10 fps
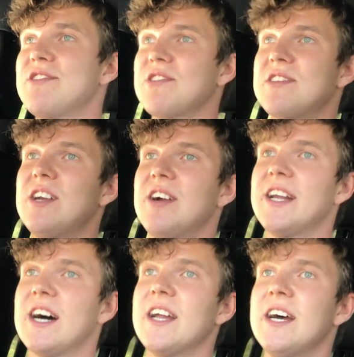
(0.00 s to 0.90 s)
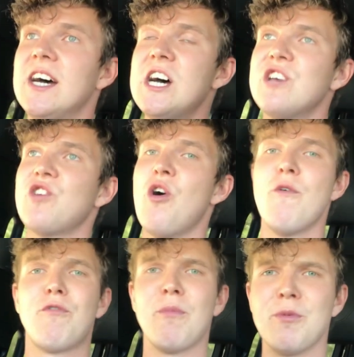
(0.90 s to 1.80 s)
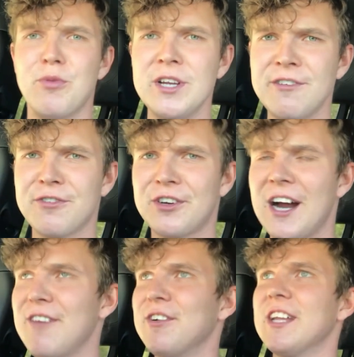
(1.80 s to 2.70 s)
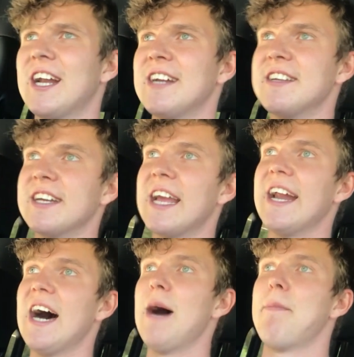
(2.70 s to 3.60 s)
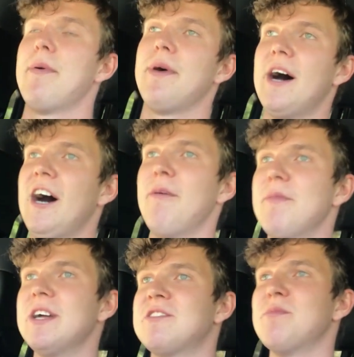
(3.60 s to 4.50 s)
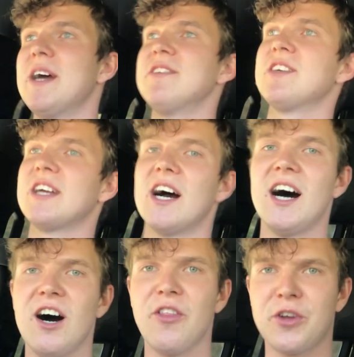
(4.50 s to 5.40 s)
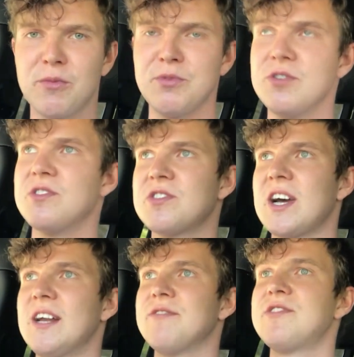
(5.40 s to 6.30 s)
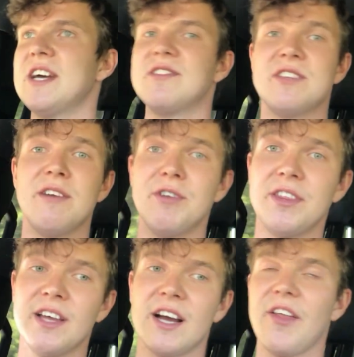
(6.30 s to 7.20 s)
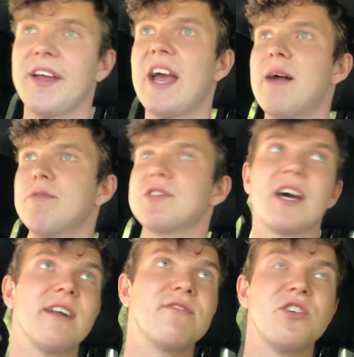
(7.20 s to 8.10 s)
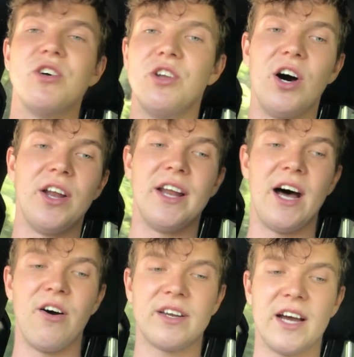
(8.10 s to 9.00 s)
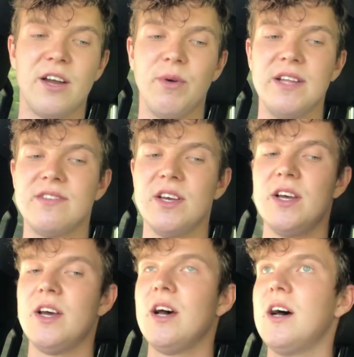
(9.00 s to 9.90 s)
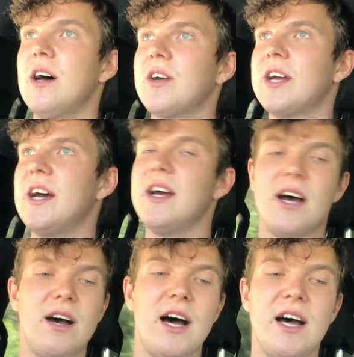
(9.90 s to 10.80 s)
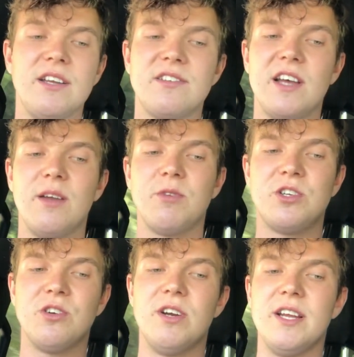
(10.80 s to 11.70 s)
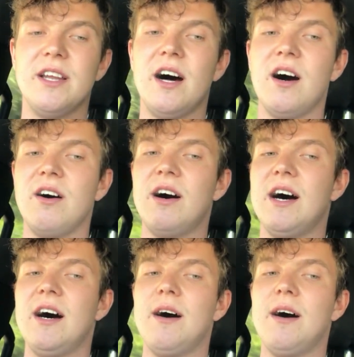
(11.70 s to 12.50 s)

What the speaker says: So accelerating out here. So from the brief gravel that I did get up, it's amazing how the computers kind of sensed everything, how the cameras kind of turned on, and how it kind of went, okay, I understand what you're in now.